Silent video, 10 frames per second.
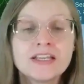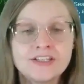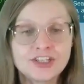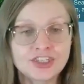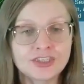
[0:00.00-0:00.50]

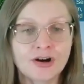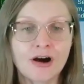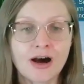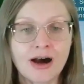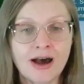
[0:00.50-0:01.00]

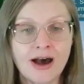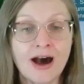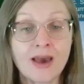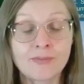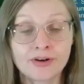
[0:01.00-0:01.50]
Digital
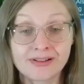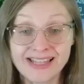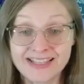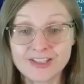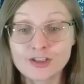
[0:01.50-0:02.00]

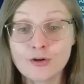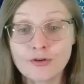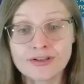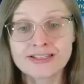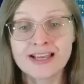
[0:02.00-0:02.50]
hyperlink
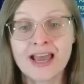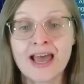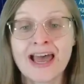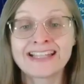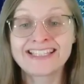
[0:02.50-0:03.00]
stories
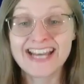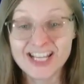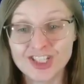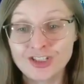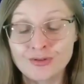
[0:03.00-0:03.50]

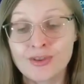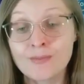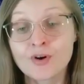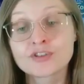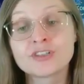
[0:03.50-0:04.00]
attached to the
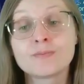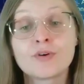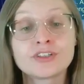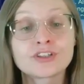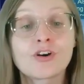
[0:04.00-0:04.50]
most
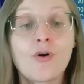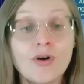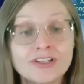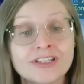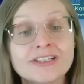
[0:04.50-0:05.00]
important
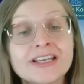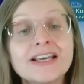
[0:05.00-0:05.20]
content